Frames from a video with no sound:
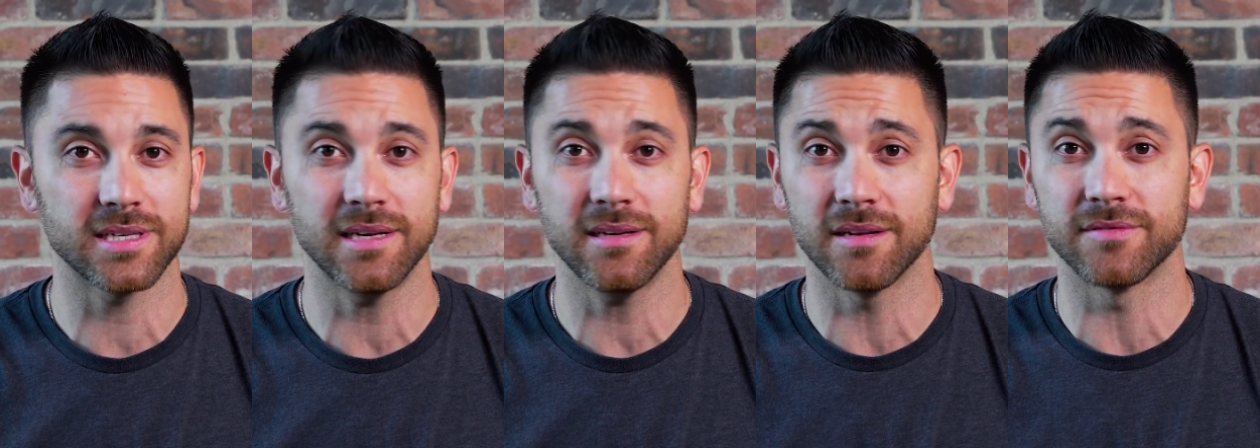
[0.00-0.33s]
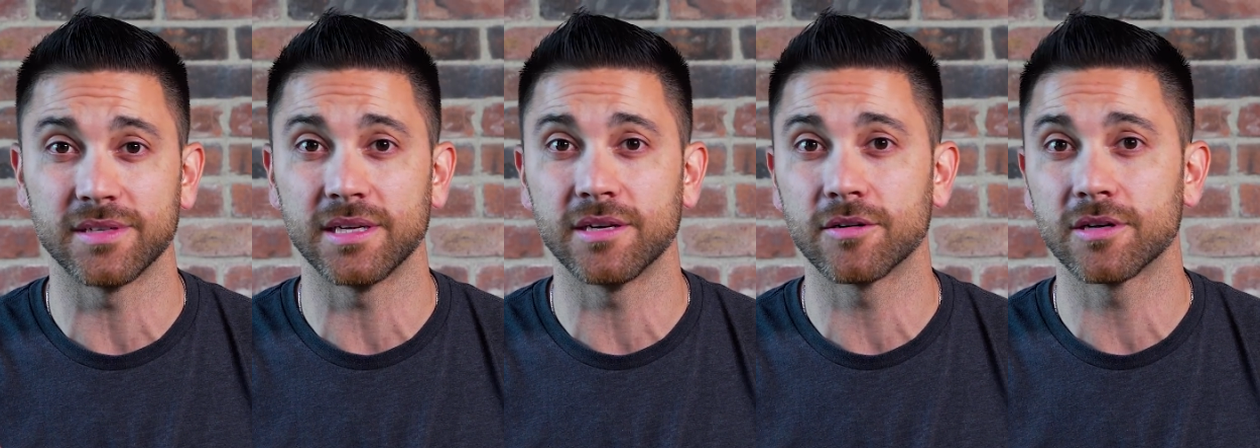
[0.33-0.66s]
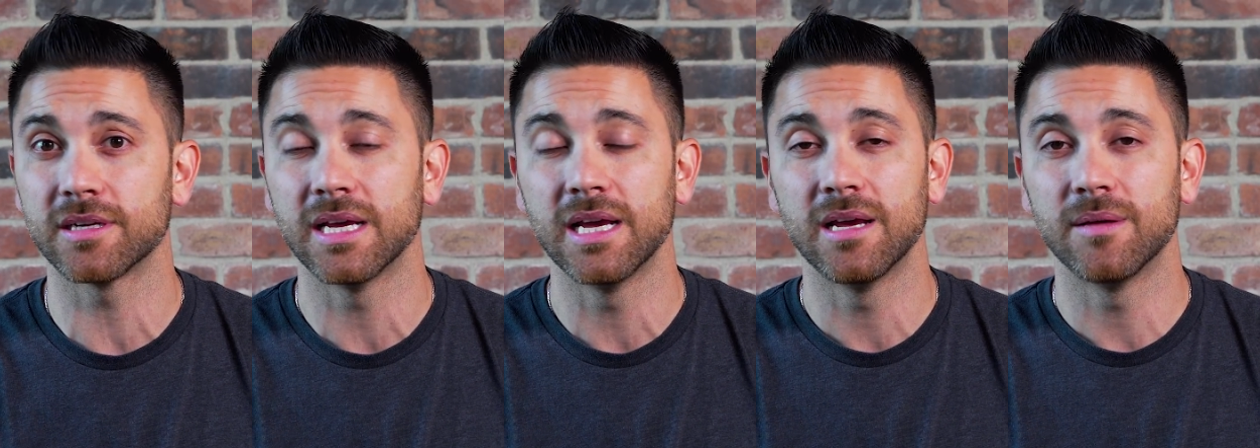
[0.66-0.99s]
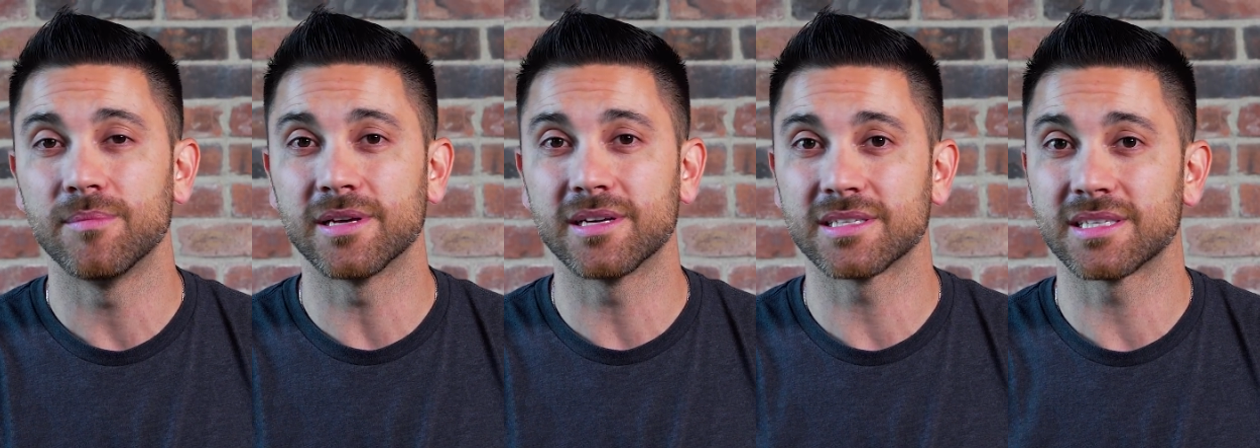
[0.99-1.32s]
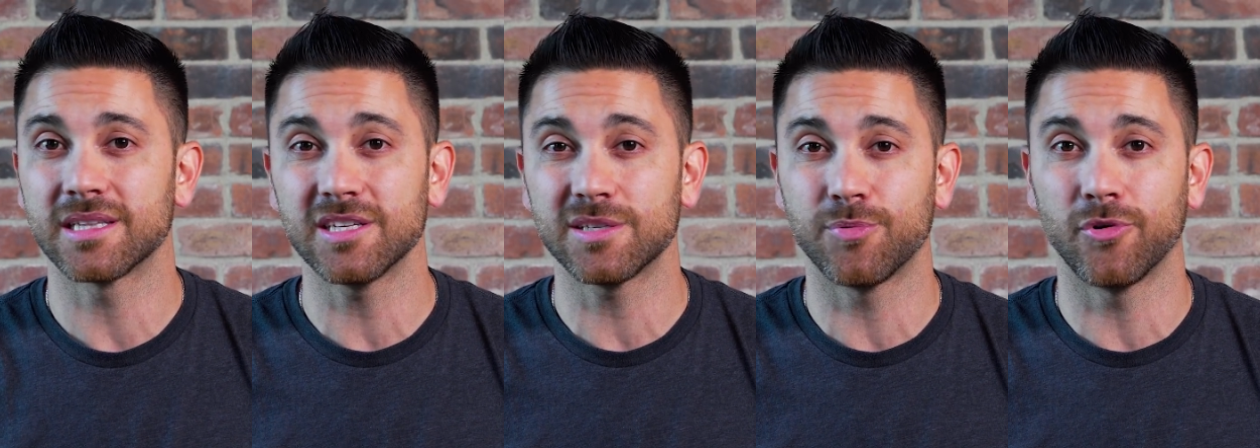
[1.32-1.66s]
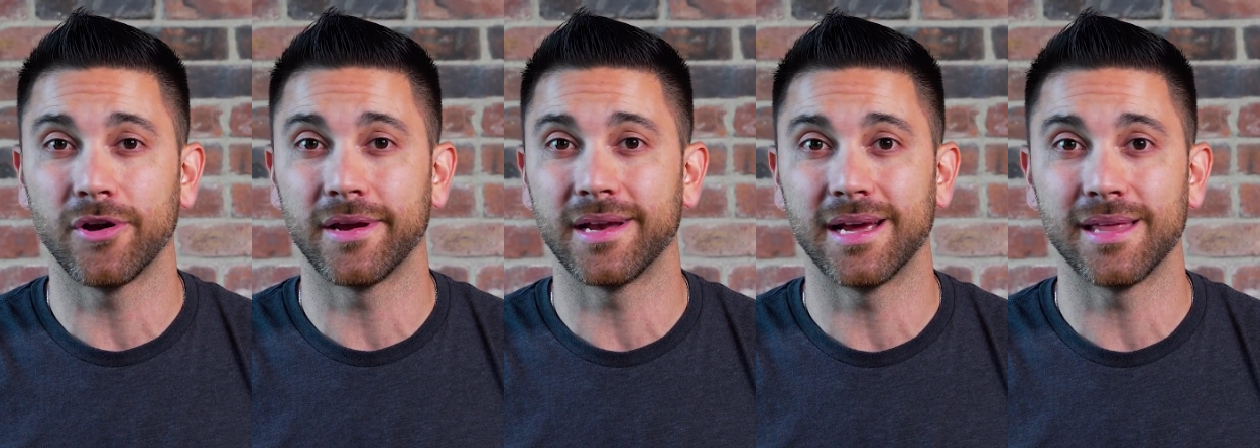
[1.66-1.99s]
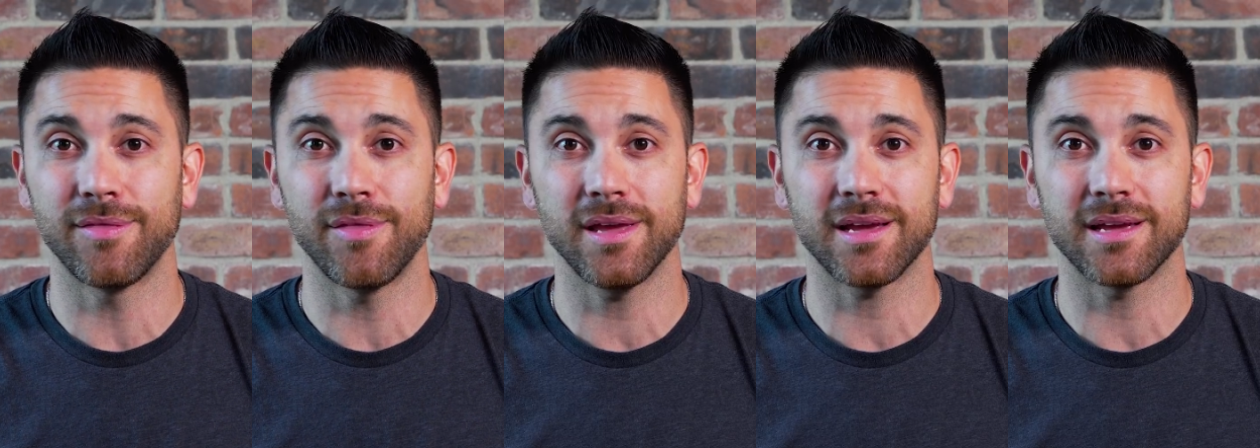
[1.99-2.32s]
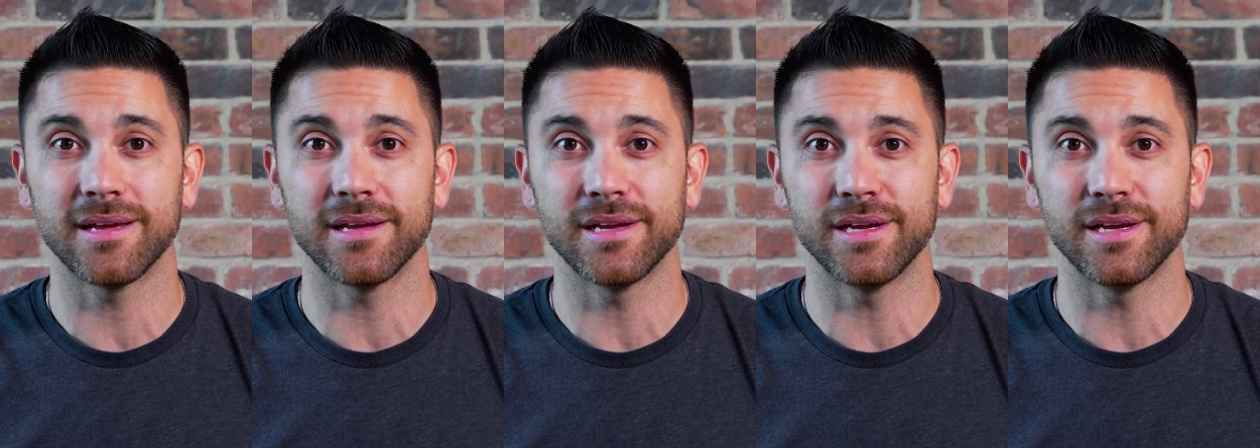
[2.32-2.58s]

I'd love to hear it, because at this point, I think